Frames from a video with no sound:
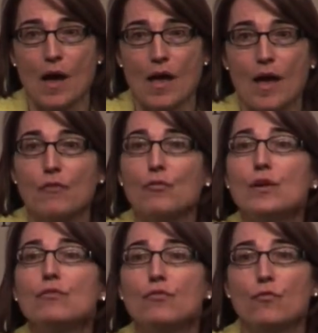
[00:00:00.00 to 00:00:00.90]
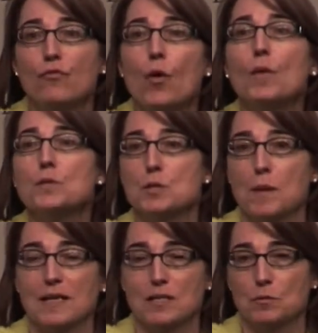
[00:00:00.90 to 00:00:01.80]
a free-formed
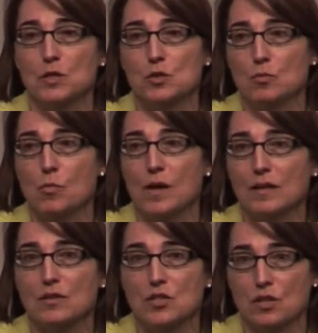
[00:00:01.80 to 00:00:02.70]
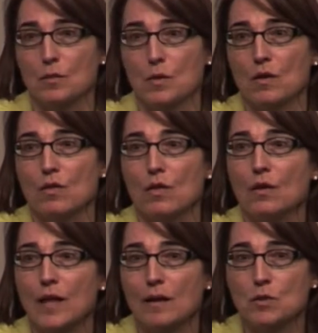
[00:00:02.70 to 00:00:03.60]
space in which one can start with the
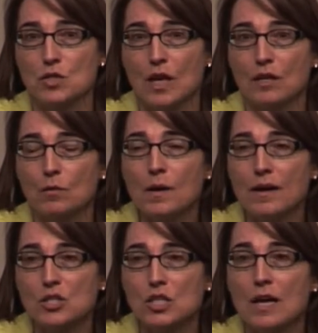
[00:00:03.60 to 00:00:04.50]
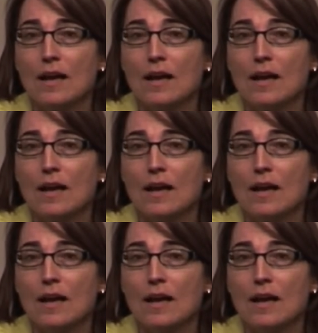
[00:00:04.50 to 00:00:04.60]
language that you wish,